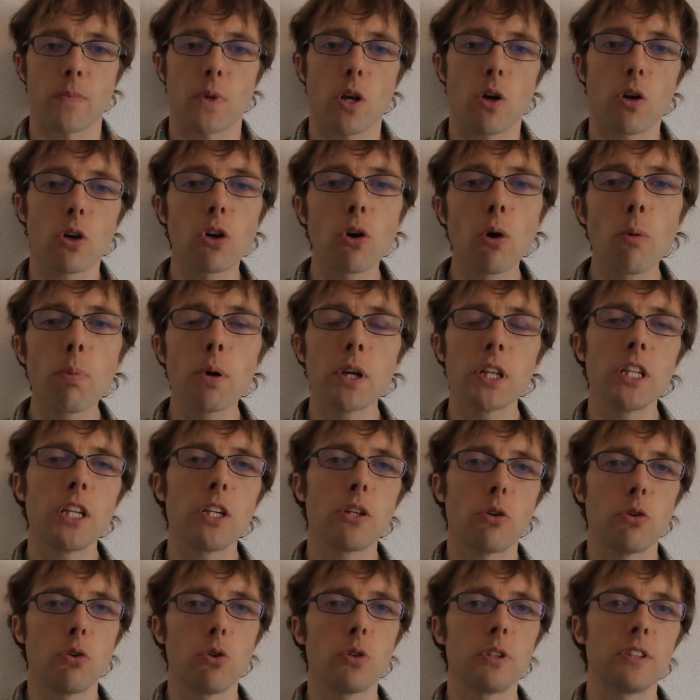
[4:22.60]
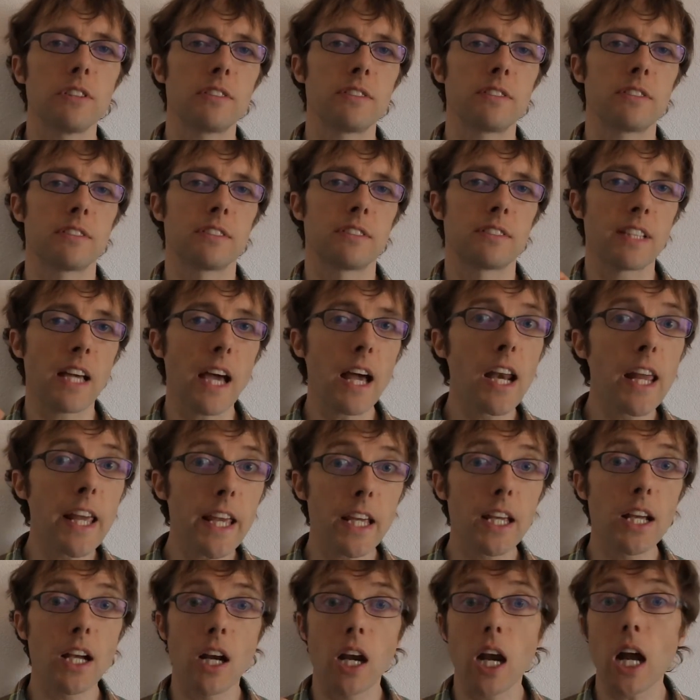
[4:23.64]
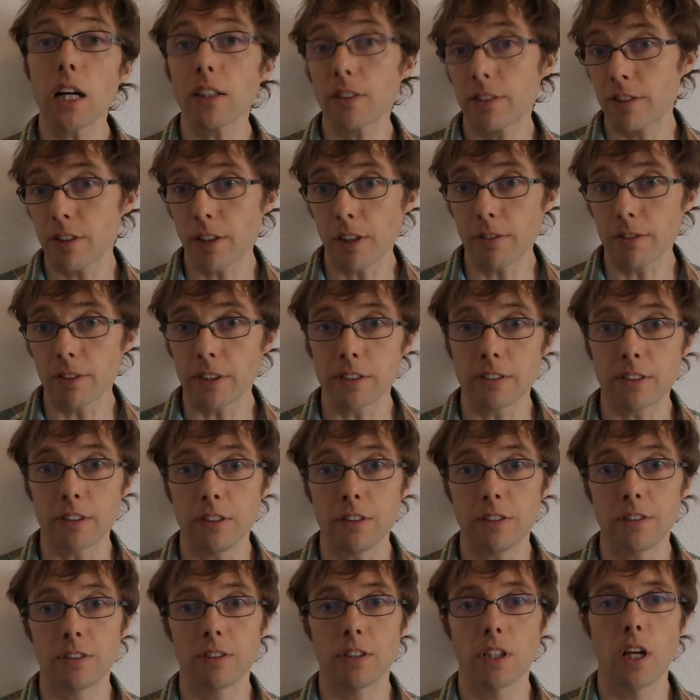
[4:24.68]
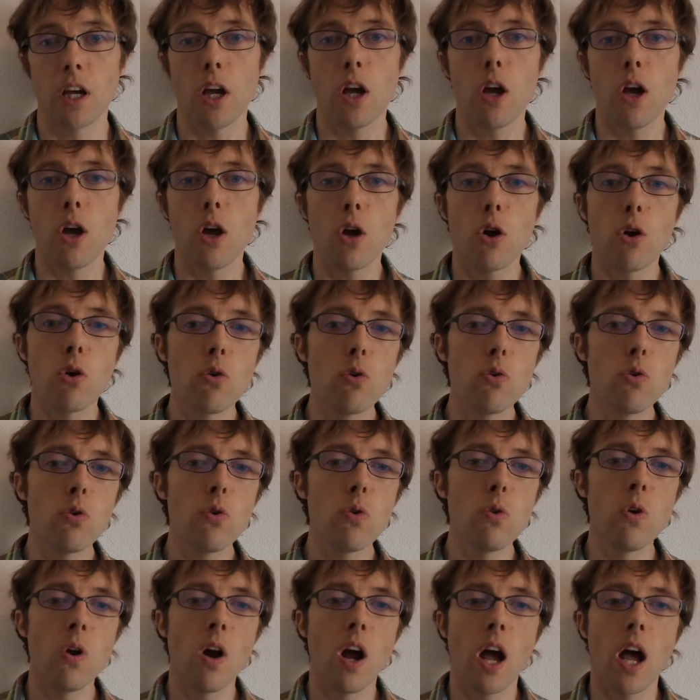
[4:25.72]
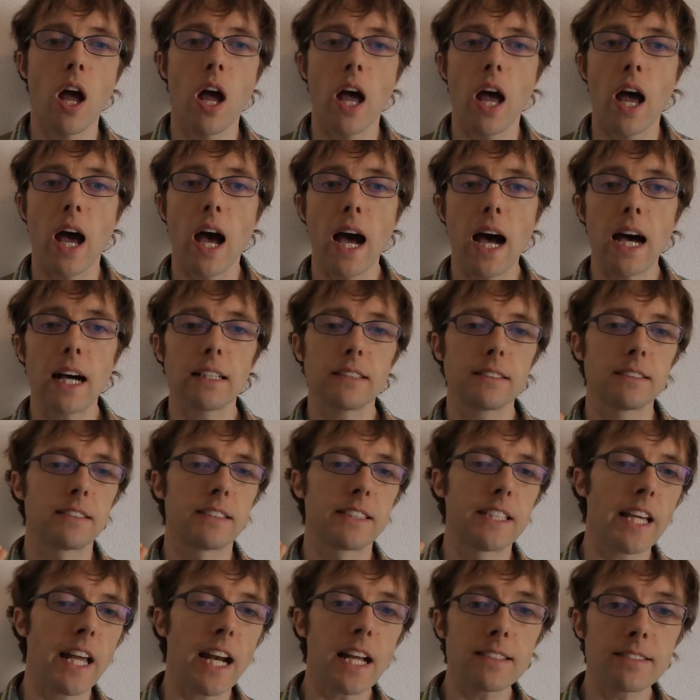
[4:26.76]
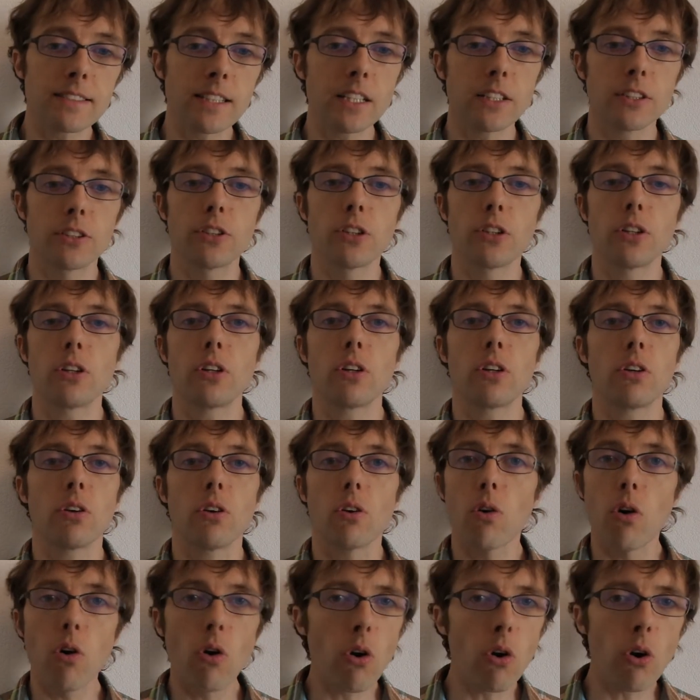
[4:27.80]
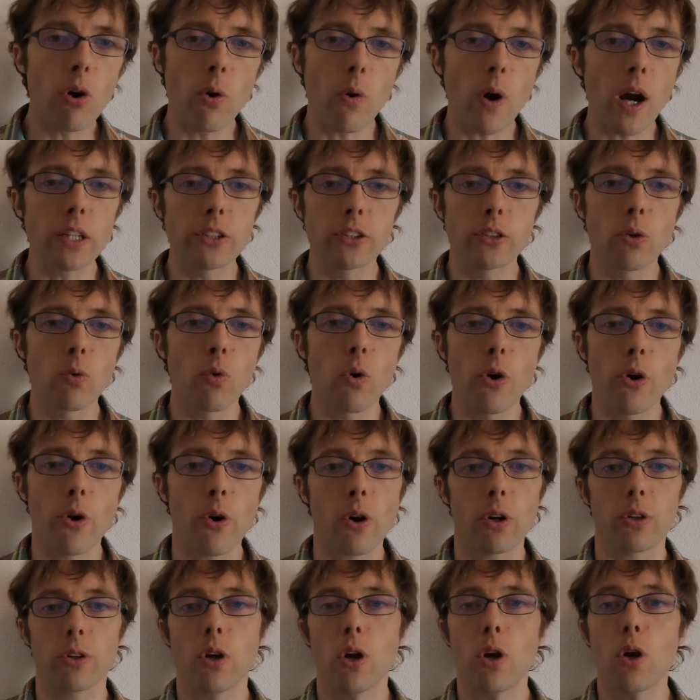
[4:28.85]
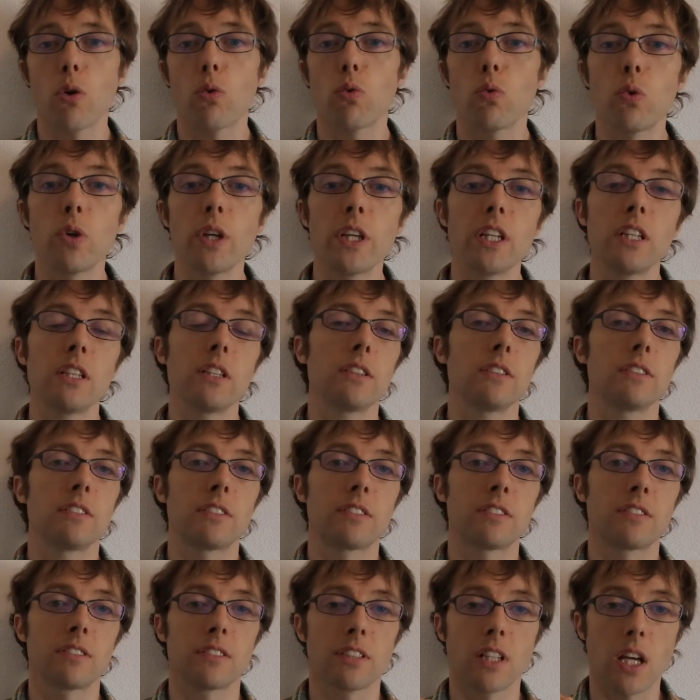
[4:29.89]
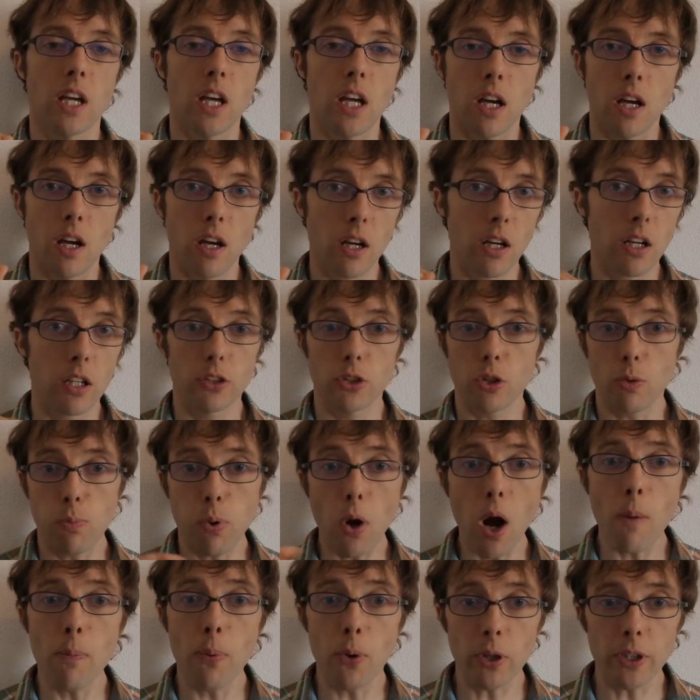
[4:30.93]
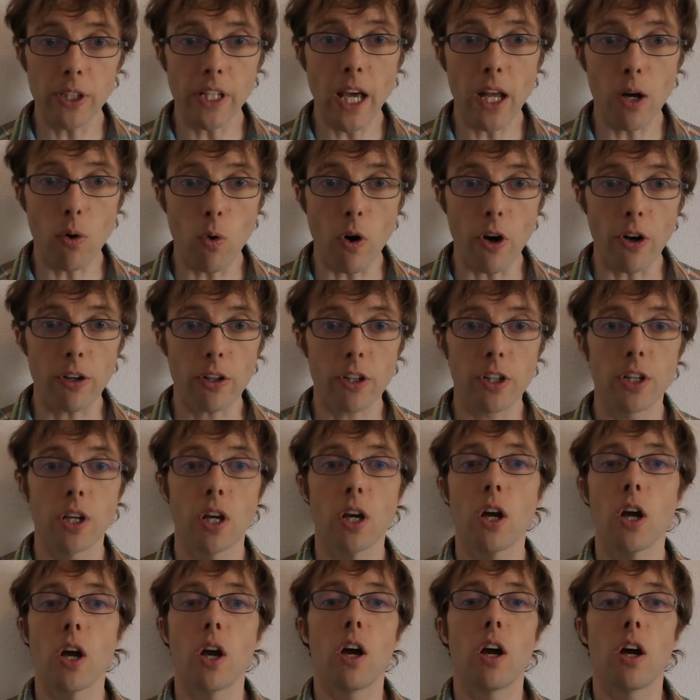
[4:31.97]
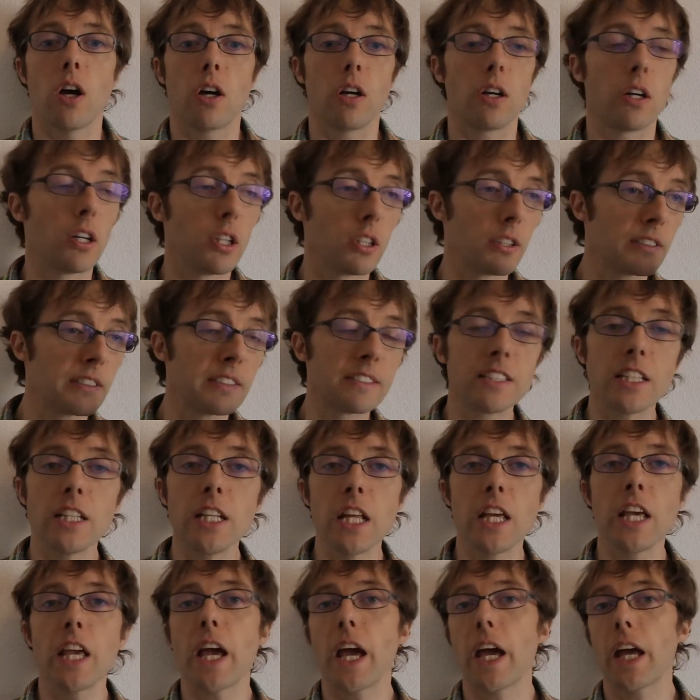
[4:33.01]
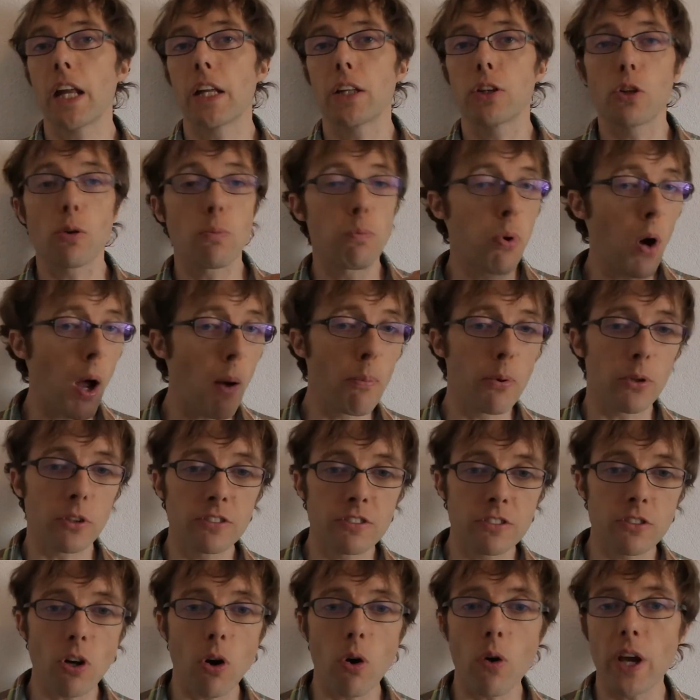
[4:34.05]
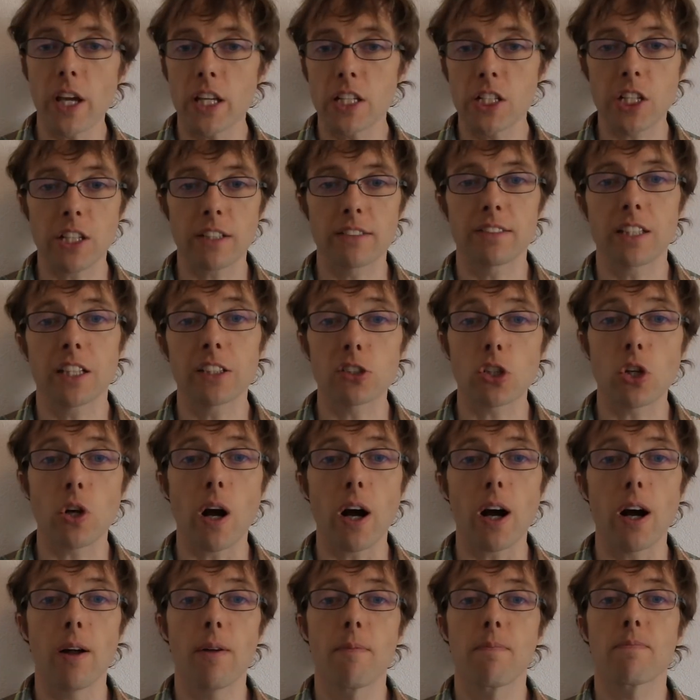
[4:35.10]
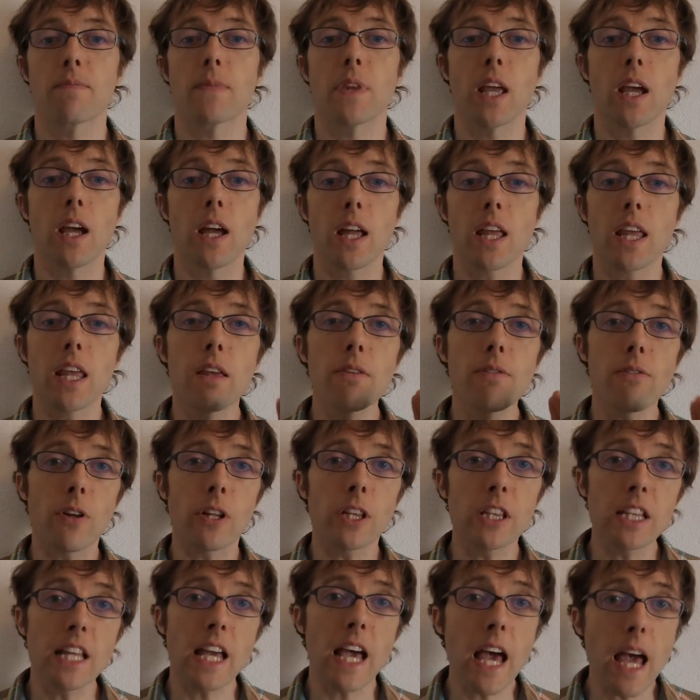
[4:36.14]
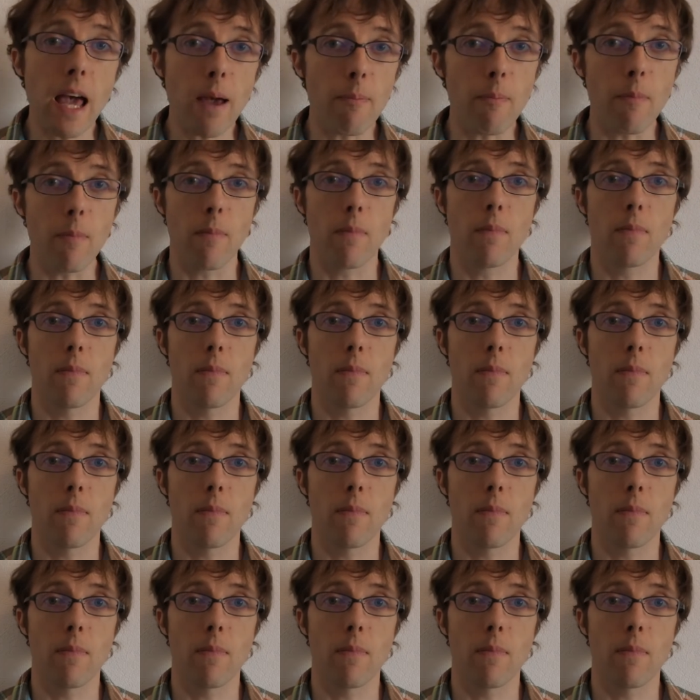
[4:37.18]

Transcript: a company who is selling cloud services, who has data center all around the world with the proper network, CDN, the proper storage, etc., even them